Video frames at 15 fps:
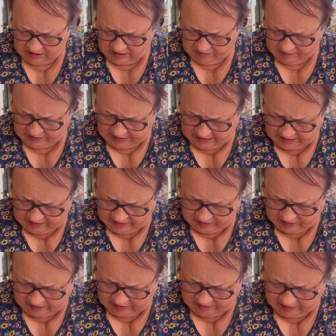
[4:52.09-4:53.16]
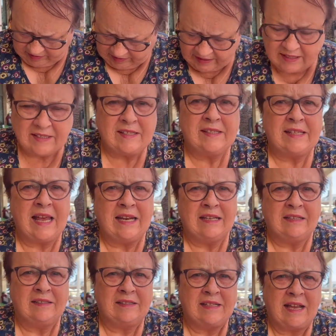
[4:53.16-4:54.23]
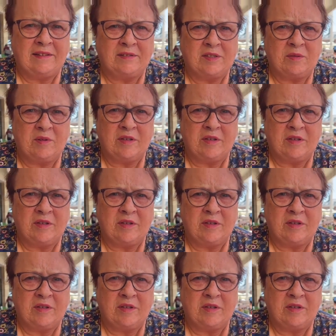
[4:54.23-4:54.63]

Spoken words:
But then the Caesar salad sounds quite